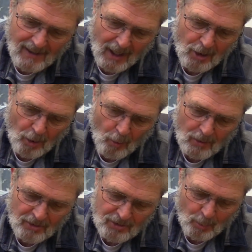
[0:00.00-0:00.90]
Our
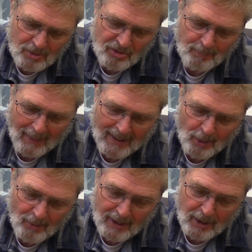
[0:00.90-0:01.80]
goal is to
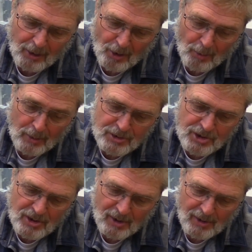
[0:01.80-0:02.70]
inspire and
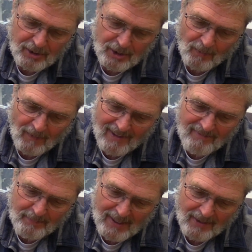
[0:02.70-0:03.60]
encourage your
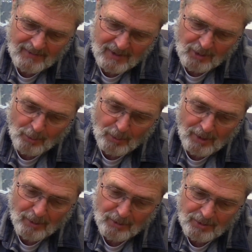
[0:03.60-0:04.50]
life path and
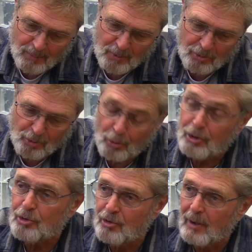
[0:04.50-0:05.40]
career to pursue
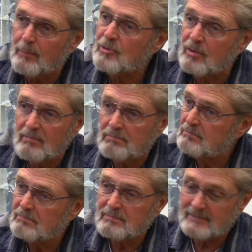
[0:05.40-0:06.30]
your dreams.
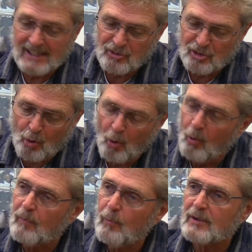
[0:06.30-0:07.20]
That's the
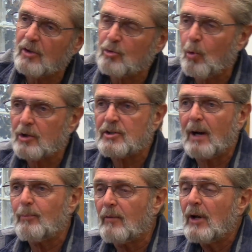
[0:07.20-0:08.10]
goal of what this
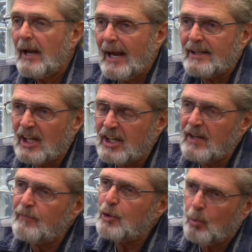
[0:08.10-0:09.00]
workshop is. And to
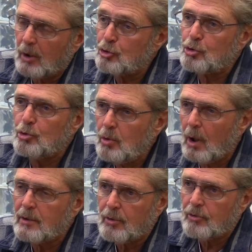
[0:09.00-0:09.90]
give you a true
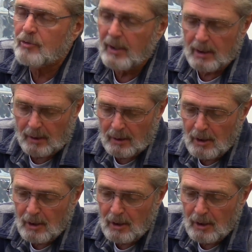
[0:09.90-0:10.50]
understanding.